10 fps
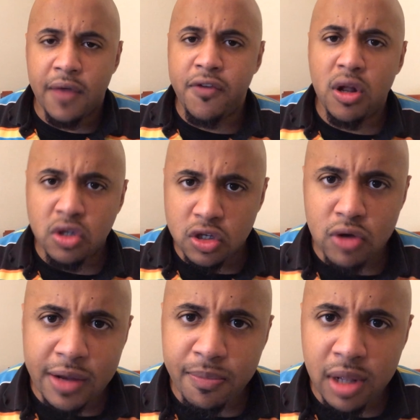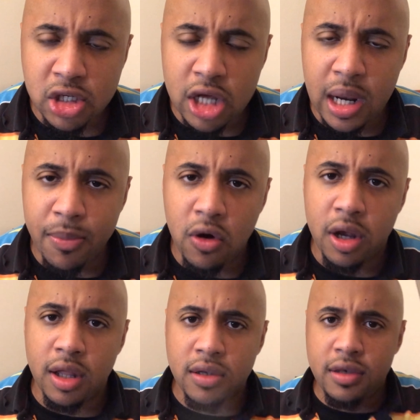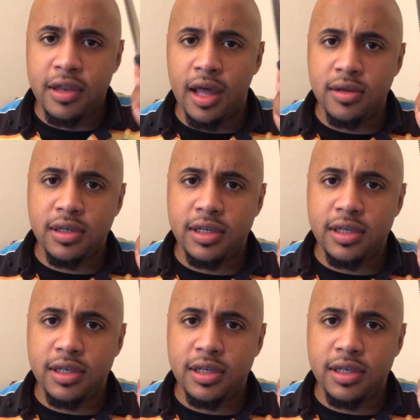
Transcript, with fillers: If you don't subscribe to my channel, I'm going to dun.